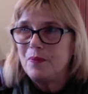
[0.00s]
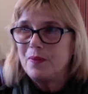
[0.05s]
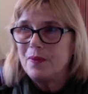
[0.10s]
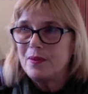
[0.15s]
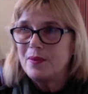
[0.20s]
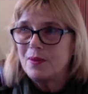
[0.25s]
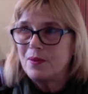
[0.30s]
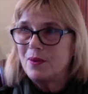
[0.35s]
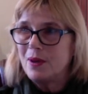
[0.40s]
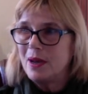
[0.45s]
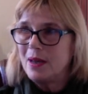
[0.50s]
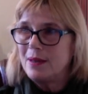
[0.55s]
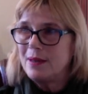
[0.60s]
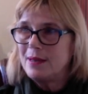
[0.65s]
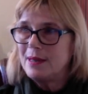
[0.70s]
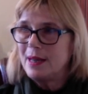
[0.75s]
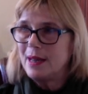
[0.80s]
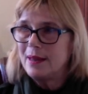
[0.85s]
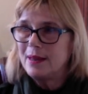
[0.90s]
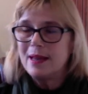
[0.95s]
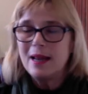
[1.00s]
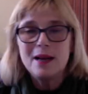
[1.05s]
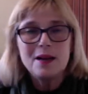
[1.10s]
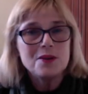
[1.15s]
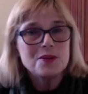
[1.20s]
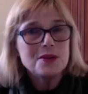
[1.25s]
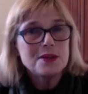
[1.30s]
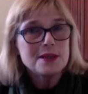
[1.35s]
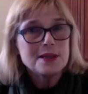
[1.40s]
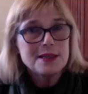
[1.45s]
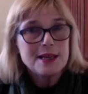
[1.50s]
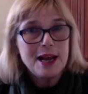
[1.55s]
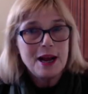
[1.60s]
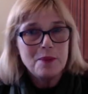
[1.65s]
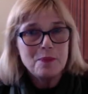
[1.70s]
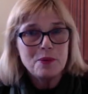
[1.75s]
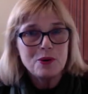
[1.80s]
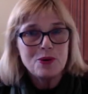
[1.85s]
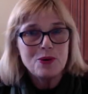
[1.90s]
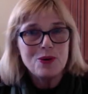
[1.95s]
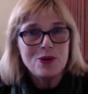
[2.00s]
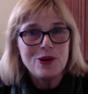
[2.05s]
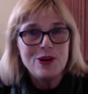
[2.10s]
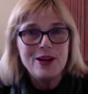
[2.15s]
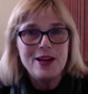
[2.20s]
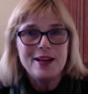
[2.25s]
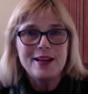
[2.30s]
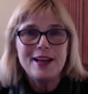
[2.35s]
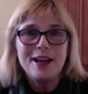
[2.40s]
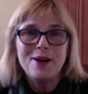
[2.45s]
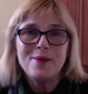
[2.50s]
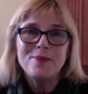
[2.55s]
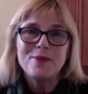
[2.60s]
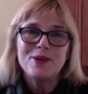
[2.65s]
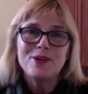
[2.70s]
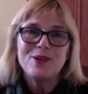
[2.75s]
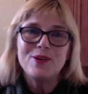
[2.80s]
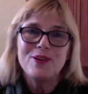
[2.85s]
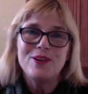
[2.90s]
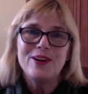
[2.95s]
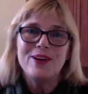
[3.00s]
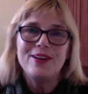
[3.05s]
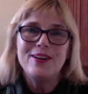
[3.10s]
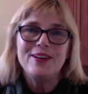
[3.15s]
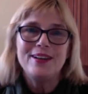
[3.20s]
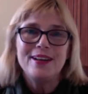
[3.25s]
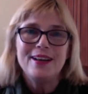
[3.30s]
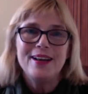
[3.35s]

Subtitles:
So 10th house is Capricorn, and Capricorn